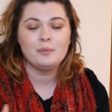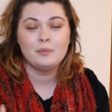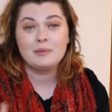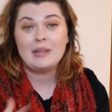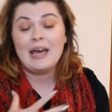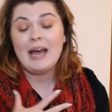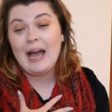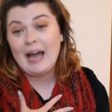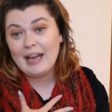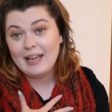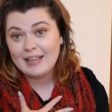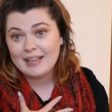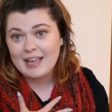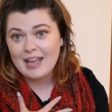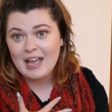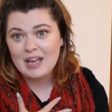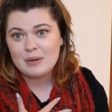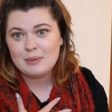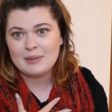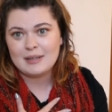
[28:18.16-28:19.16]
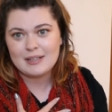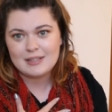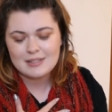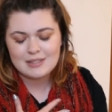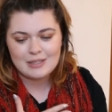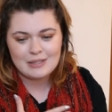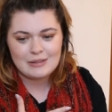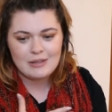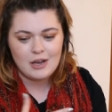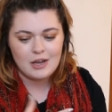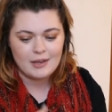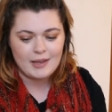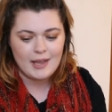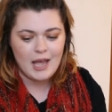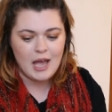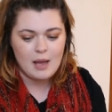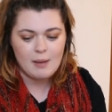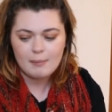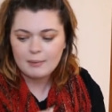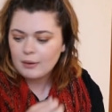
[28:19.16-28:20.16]
that I get when I see log
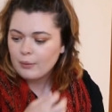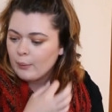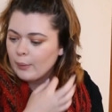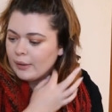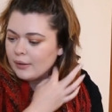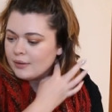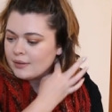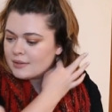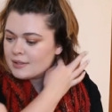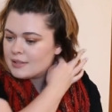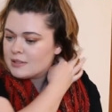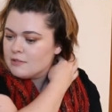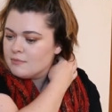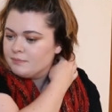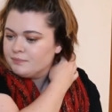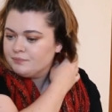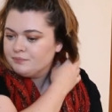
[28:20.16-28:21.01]
cabin quilts.